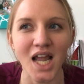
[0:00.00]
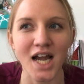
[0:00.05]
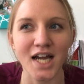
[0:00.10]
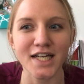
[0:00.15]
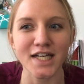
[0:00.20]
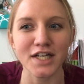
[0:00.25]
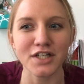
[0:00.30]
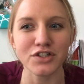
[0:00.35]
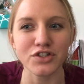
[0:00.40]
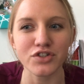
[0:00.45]

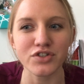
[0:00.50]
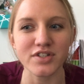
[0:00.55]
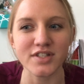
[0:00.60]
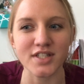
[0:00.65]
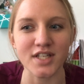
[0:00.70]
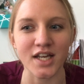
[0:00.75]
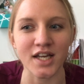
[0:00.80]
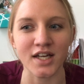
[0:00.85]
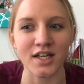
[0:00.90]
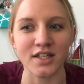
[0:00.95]
I
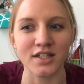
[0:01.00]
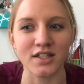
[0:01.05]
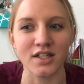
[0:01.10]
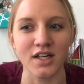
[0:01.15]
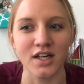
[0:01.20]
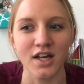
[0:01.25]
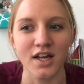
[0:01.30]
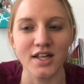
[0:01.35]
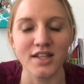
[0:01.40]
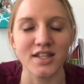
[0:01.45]
understand
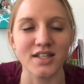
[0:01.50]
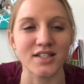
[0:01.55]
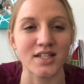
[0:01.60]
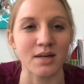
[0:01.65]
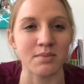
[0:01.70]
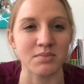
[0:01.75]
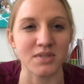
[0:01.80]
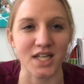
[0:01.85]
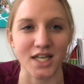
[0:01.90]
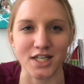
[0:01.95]
the
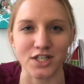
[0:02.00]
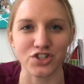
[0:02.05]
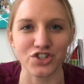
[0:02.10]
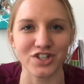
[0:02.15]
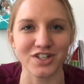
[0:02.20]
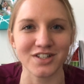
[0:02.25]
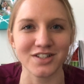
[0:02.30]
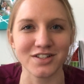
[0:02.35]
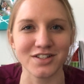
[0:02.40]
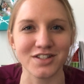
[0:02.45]

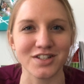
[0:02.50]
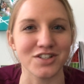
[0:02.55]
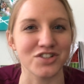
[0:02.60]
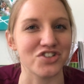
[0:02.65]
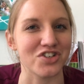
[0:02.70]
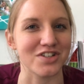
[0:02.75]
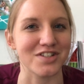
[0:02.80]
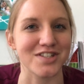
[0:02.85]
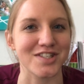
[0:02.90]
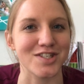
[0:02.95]
temptation to
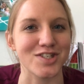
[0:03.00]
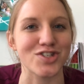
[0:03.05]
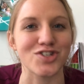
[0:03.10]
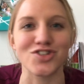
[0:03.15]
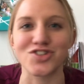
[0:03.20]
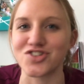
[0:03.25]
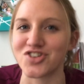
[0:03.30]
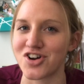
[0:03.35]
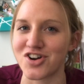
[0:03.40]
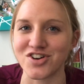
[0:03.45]
just
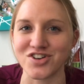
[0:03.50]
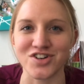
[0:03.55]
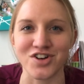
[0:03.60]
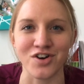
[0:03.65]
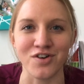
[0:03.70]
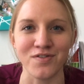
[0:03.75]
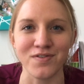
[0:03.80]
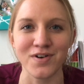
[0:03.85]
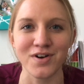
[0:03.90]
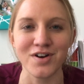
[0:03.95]
start
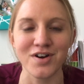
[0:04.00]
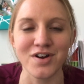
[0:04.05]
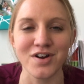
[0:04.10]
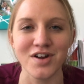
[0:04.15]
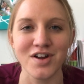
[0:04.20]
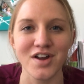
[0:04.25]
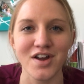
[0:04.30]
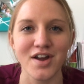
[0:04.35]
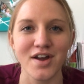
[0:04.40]
over,